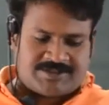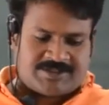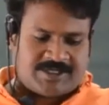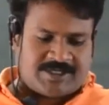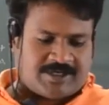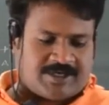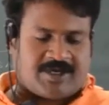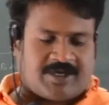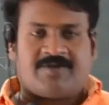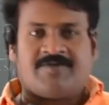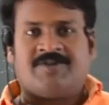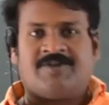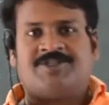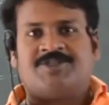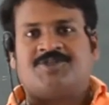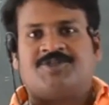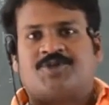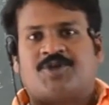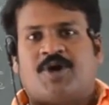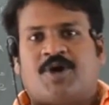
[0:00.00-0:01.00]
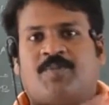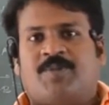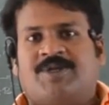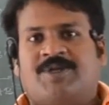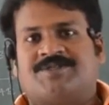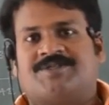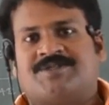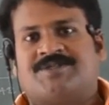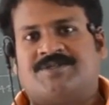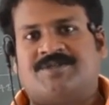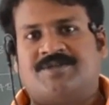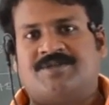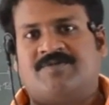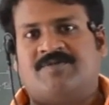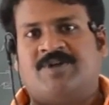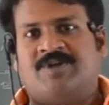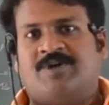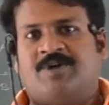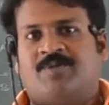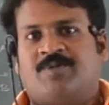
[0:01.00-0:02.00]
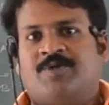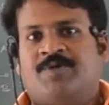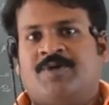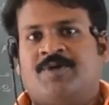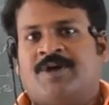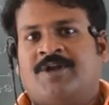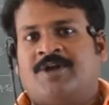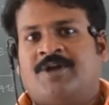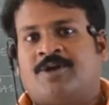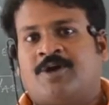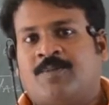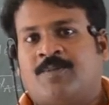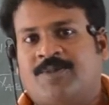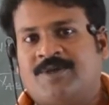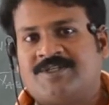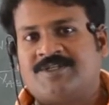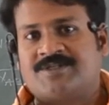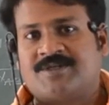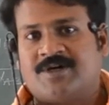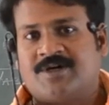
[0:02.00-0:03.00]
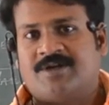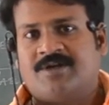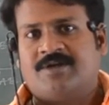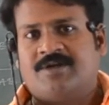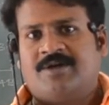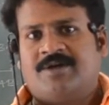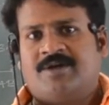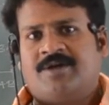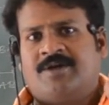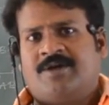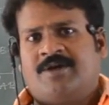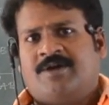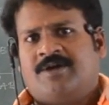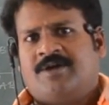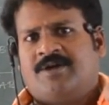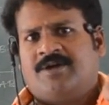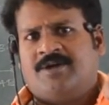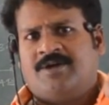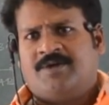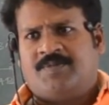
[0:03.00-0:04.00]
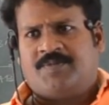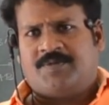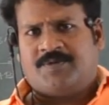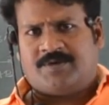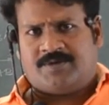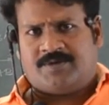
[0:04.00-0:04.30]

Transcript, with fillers: is a car which is topless when you are moving on a topless car if